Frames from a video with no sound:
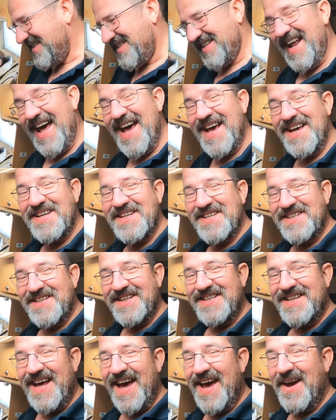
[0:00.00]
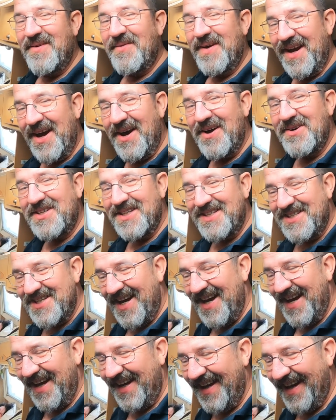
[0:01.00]
Woohoo! is the day we go to
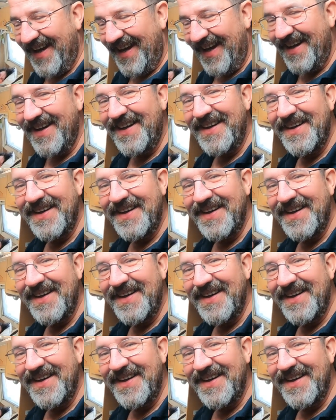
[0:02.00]
Turkey.